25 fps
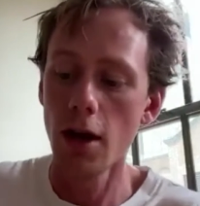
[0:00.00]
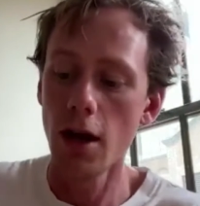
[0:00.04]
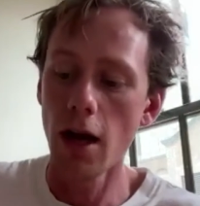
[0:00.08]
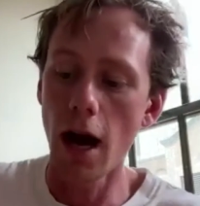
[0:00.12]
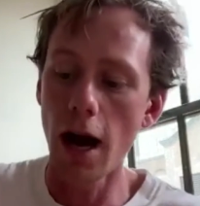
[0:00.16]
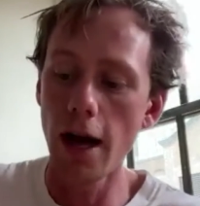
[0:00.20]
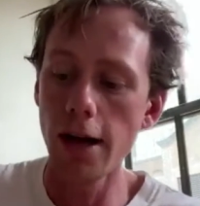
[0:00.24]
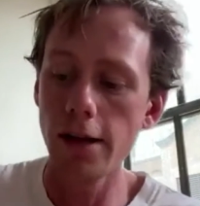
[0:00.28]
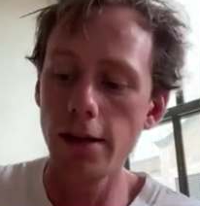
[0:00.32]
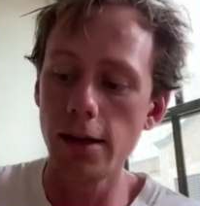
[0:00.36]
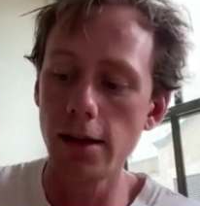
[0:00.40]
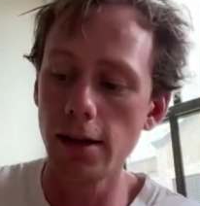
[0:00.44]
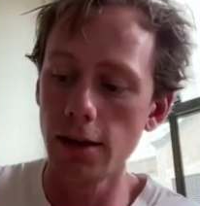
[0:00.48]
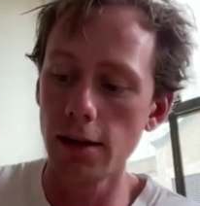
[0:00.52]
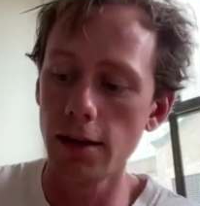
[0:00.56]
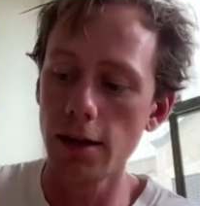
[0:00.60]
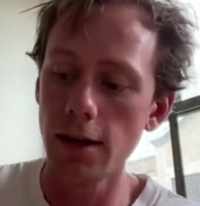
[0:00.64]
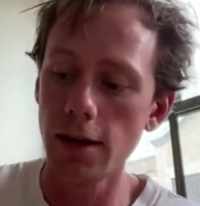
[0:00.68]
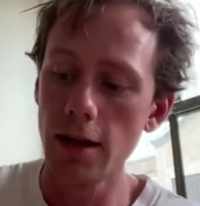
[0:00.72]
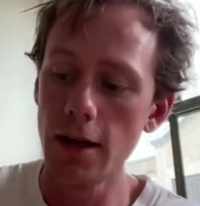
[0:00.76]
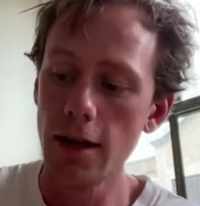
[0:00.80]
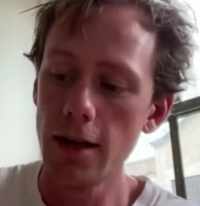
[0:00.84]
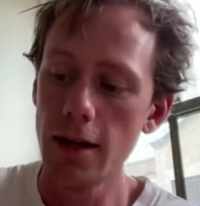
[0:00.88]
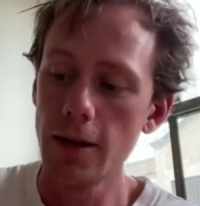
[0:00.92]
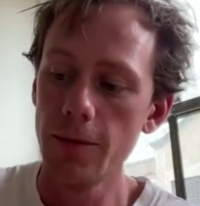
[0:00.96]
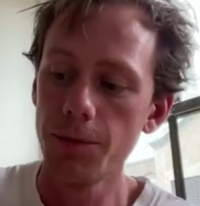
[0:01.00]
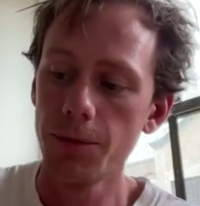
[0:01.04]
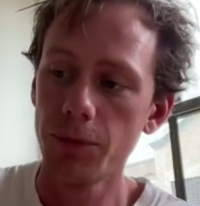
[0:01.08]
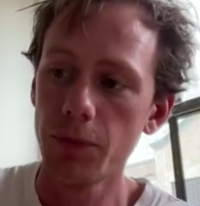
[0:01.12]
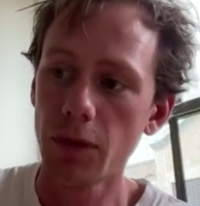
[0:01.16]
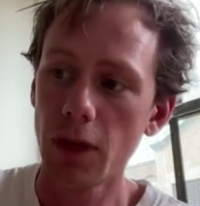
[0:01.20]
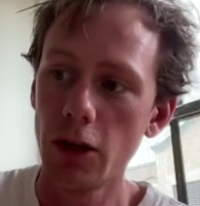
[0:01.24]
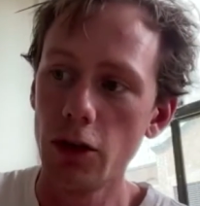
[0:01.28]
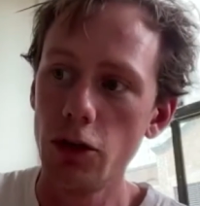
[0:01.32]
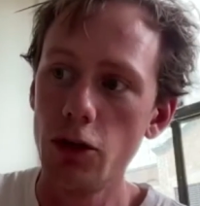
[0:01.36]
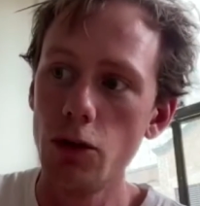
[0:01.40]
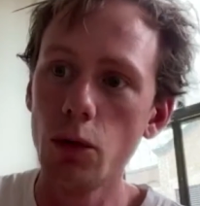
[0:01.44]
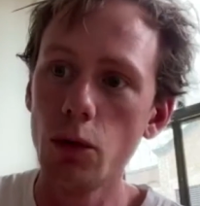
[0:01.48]
I think
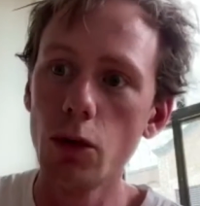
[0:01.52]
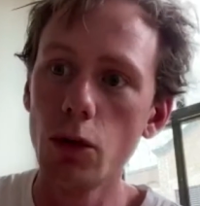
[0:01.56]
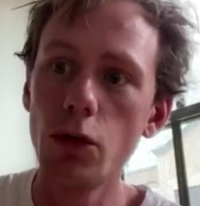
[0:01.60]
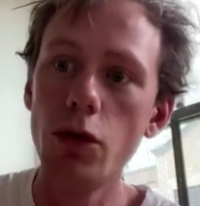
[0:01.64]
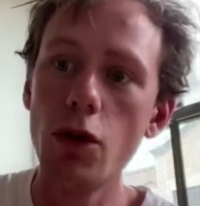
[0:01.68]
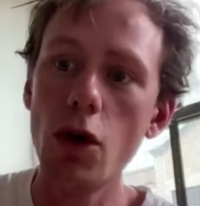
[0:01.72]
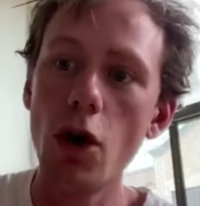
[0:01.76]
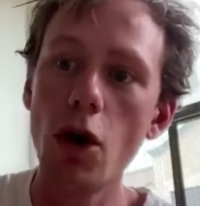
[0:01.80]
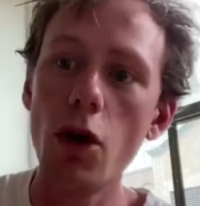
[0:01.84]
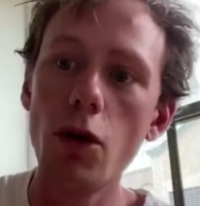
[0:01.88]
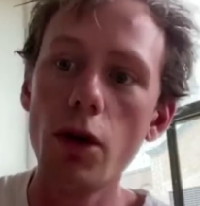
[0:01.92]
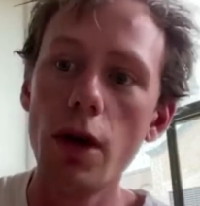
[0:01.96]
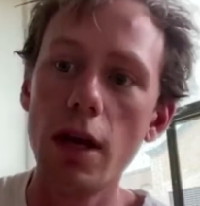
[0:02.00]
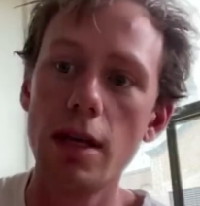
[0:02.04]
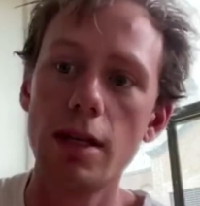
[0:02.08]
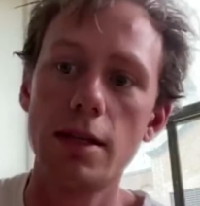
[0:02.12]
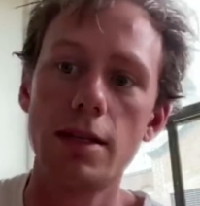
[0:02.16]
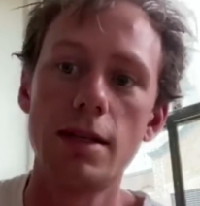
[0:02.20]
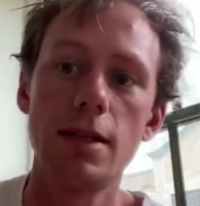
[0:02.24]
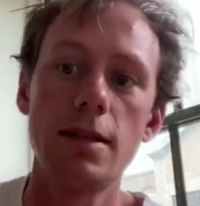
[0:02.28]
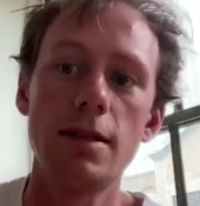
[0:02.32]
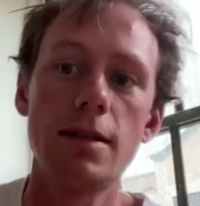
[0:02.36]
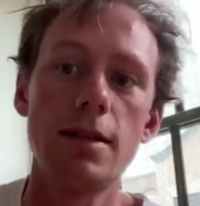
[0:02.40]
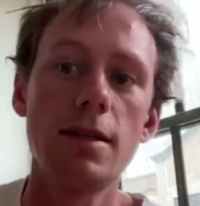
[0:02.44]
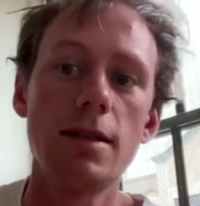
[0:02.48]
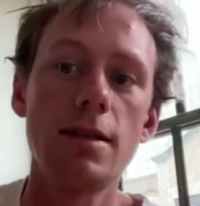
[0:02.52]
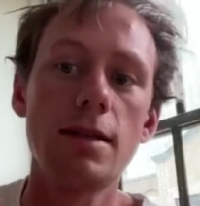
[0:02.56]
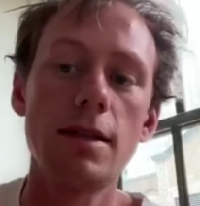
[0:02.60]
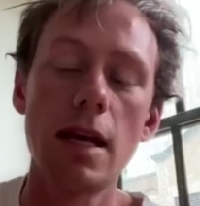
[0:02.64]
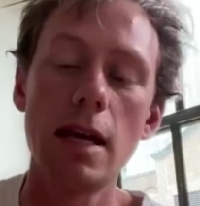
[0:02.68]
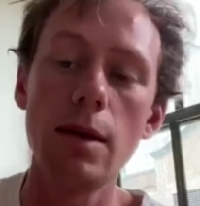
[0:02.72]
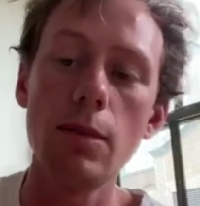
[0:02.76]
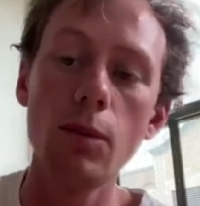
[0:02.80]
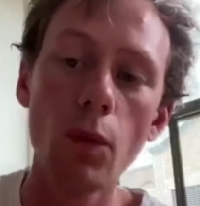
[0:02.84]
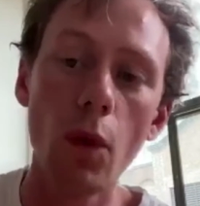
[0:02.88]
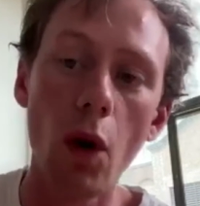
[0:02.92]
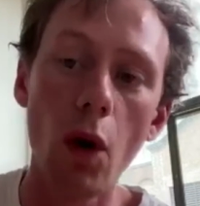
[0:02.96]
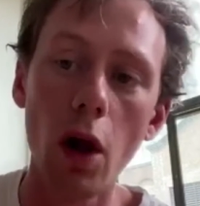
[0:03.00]
you'll notice it's the
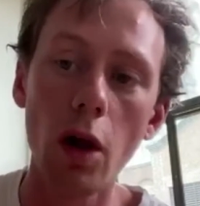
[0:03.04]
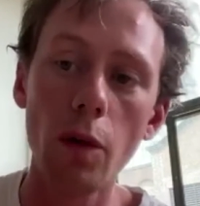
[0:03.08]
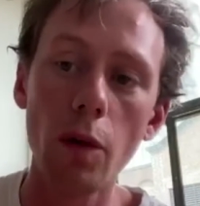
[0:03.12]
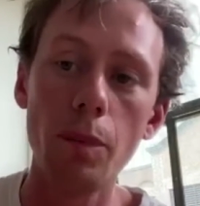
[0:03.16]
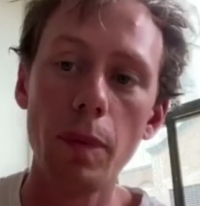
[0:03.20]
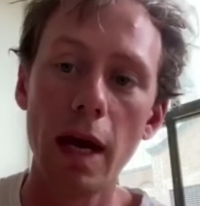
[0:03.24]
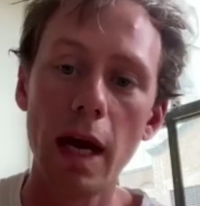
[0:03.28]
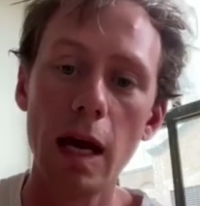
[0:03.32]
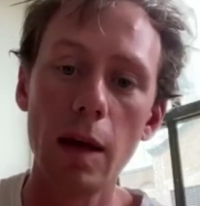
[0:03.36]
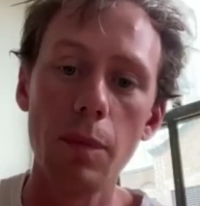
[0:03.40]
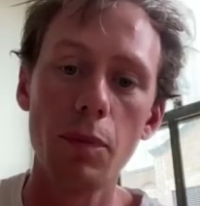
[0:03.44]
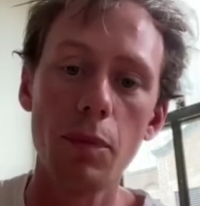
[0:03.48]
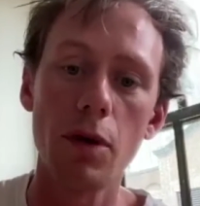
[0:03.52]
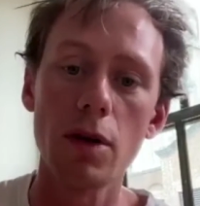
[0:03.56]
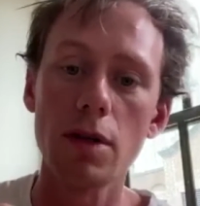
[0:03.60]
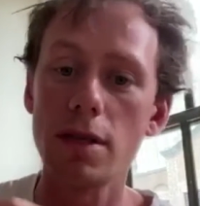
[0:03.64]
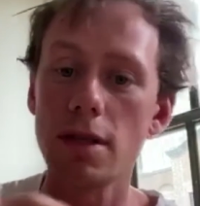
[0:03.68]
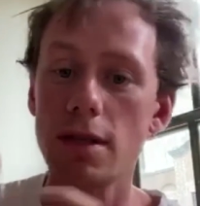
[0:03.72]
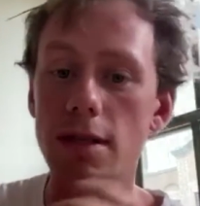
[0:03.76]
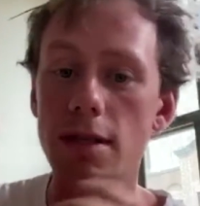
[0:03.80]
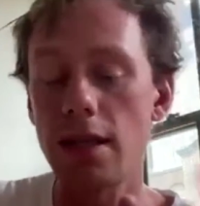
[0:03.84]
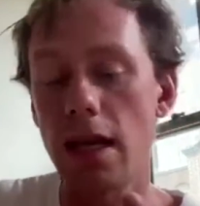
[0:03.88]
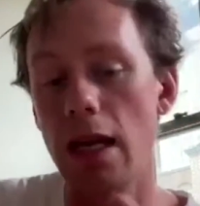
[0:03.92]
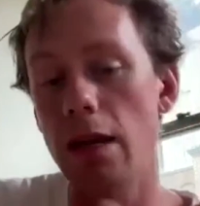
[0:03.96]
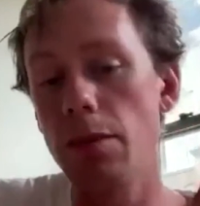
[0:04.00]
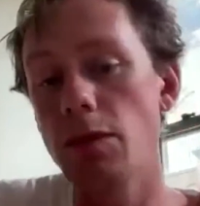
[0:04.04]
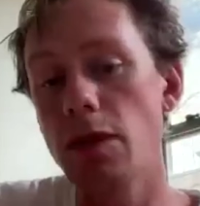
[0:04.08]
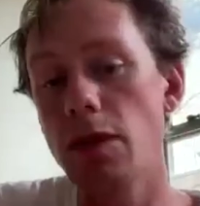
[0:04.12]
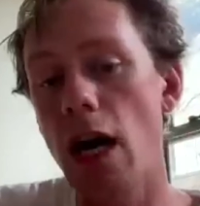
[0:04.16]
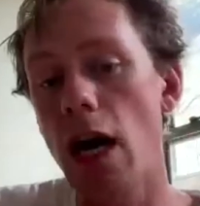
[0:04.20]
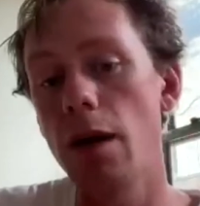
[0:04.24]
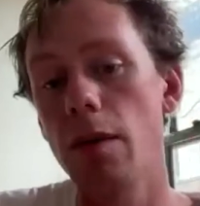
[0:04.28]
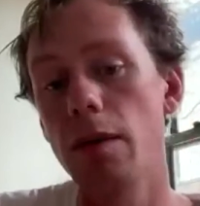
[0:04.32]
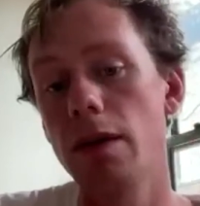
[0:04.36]
same wallpaper, it's the same type,